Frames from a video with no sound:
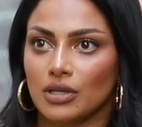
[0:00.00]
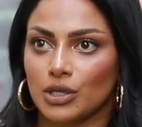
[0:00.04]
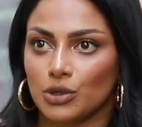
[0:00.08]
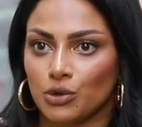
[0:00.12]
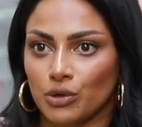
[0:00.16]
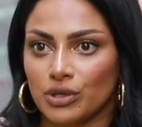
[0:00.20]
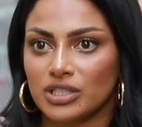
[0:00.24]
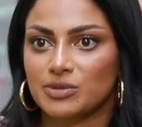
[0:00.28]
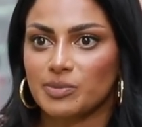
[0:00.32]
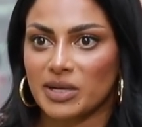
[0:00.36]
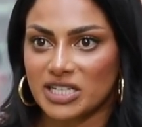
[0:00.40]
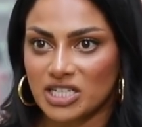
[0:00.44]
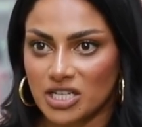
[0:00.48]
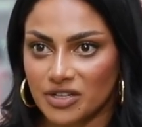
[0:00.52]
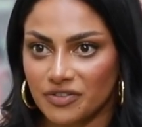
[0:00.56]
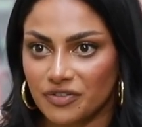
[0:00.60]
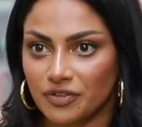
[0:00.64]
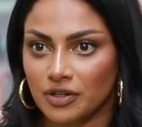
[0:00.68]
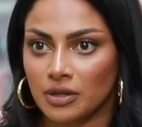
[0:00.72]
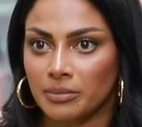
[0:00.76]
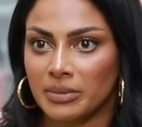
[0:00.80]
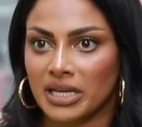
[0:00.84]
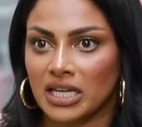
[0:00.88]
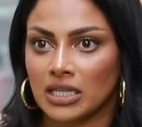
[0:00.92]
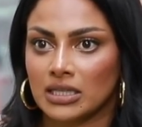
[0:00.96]
you know, especially
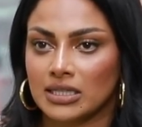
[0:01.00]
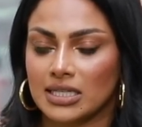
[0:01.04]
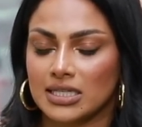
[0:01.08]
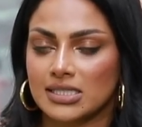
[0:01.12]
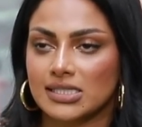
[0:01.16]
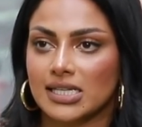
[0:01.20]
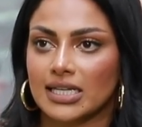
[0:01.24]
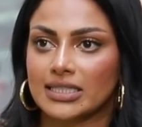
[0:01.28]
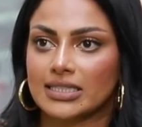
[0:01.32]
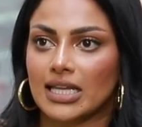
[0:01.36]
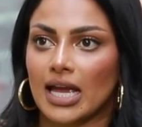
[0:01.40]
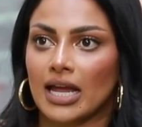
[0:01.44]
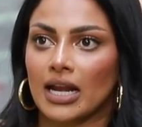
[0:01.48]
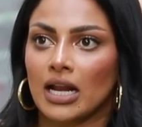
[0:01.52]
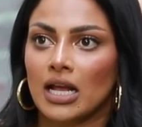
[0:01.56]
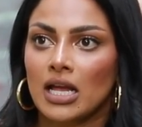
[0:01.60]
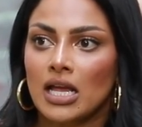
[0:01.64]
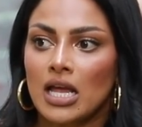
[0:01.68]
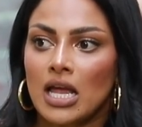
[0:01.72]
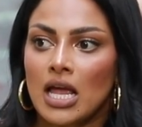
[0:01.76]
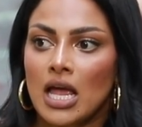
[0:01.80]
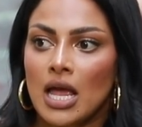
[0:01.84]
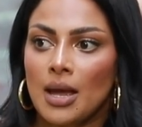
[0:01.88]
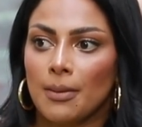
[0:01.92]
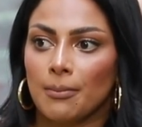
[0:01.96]
filming and things like that.
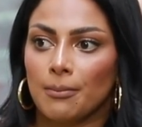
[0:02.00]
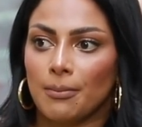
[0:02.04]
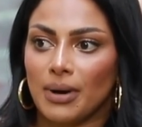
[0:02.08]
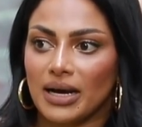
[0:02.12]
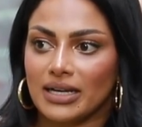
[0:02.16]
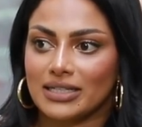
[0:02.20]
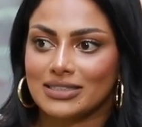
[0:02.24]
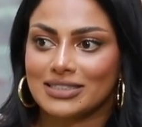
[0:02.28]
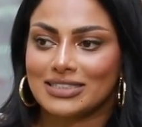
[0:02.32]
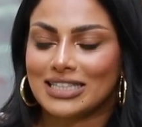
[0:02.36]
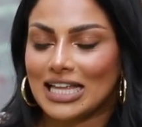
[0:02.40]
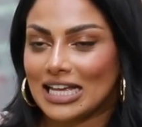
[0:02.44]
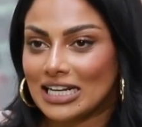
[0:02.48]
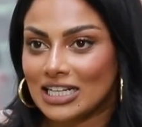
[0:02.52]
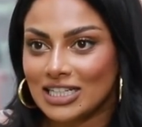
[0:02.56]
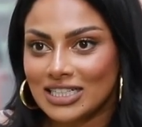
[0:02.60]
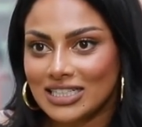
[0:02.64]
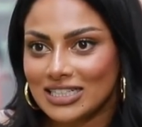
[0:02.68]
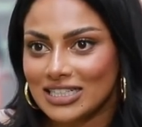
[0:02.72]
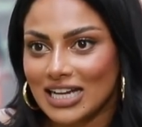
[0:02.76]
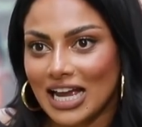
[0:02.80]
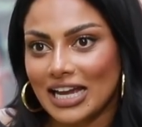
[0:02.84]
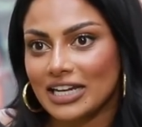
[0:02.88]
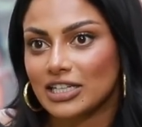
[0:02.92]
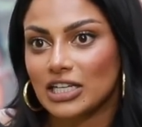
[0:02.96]
But
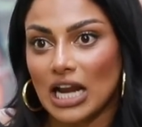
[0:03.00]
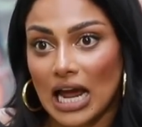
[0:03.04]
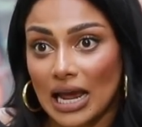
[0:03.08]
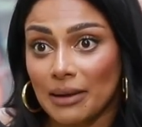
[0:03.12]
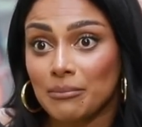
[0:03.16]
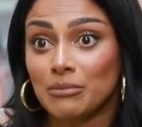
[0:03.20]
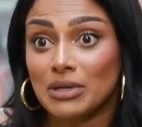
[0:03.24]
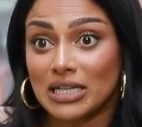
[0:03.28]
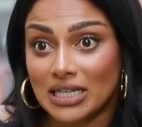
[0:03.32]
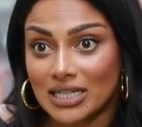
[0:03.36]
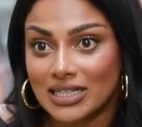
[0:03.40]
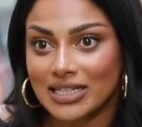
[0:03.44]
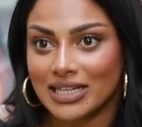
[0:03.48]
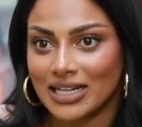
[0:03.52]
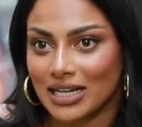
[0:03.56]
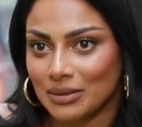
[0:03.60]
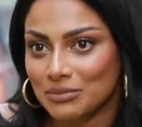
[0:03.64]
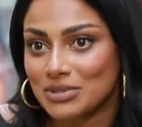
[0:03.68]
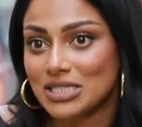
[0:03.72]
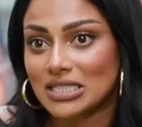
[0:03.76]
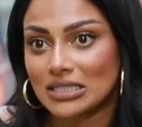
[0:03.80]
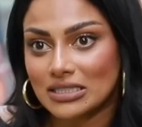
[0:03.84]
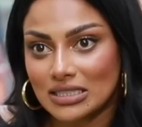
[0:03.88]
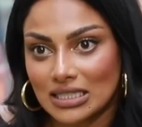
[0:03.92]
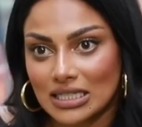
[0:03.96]
Telugu, I'm learning.
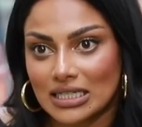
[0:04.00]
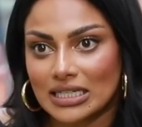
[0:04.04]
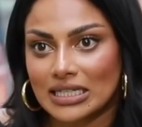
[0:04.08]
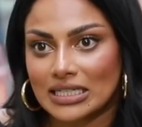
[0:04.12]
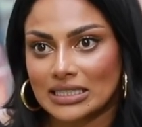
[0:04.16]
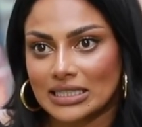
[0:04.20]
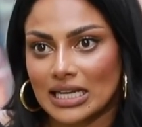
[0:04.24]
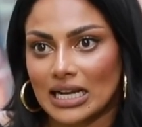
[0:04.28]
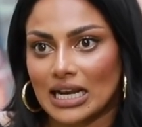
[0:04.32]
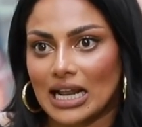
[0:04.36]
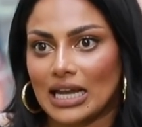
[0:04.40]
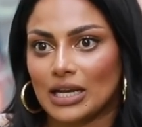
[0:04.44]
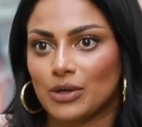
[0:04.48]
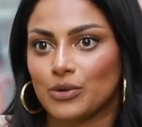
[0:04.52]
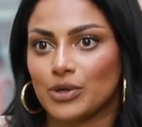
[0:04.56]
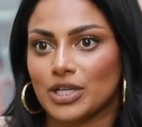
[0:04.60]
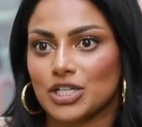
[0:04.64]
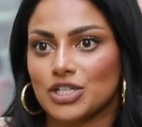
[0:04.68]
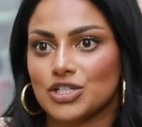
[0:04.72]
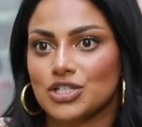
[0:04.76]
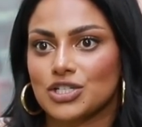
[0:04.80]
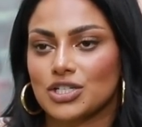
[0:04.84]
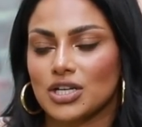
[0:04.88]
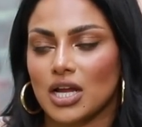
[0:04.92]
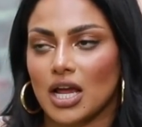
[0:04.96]
I'm still learning that
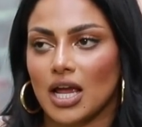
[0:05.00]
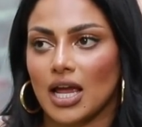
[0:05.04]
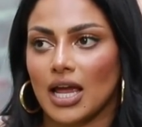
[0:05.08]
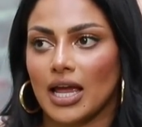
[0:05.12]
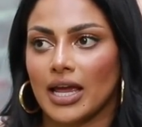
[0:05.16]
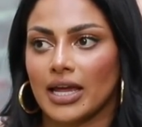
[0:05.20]
language.